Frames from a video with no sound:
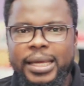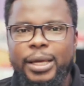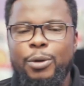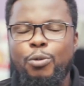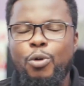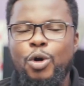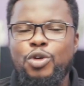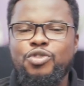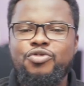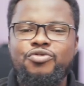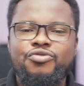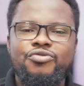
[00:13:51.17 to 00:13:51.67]
It
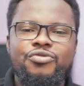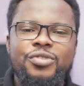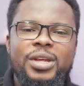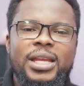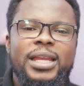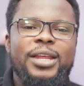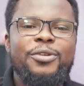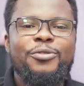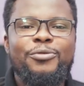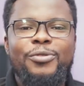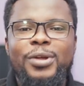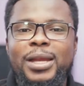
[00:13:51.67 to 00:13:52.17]
was
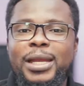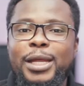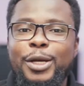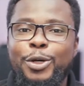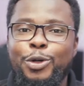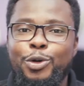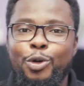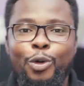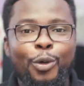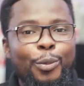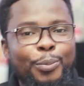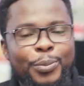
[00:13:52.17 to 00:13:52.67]
really, really
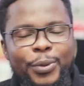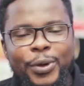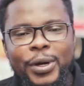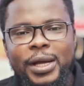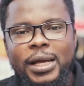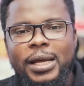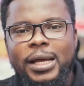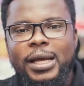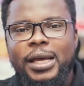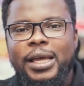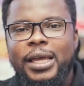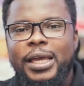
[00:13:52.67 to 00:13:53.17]
dope.
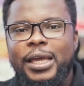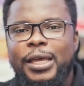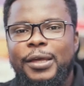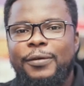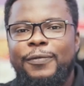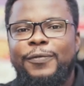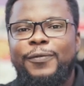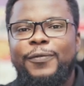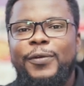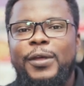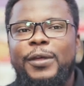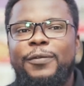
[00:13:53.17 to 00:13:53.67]

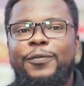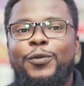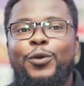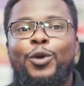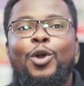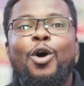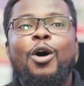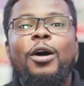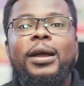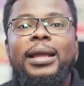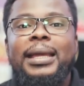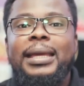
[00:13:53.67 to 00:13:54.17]
If you
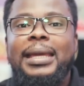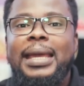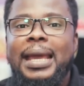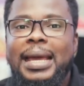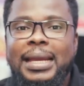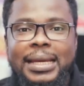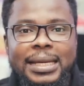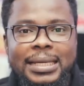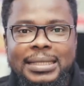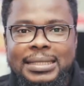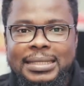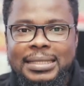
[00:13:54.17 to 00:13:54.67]
don't
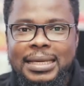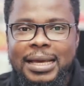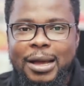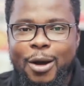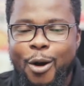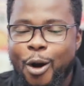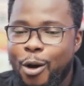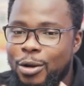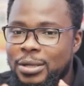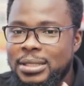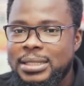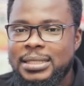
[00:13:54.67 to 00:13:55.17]
get it
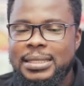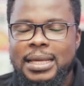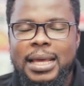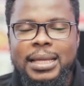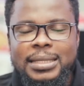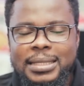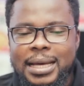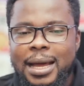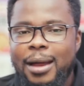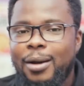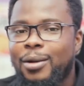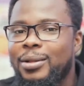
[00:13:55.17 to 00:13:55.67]
on
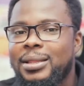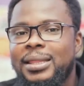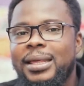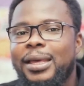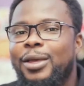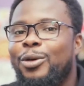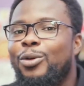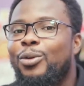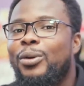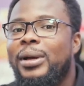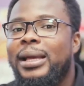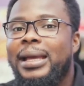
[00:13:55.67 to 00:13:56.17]
set, I don't think
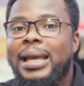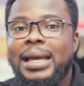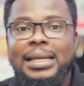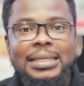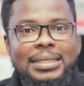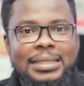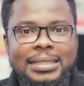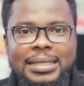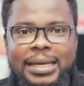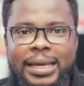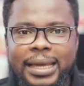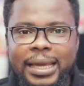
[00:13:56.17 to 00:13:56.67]
you'll get
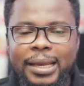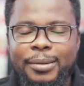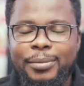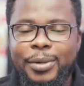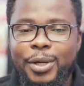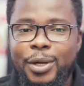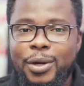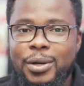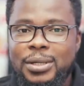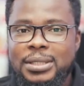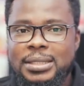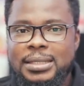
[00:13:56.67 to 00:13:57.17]
it again,
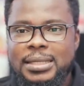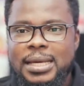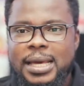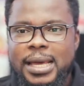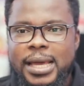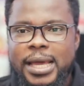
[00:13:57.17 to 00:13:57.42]
because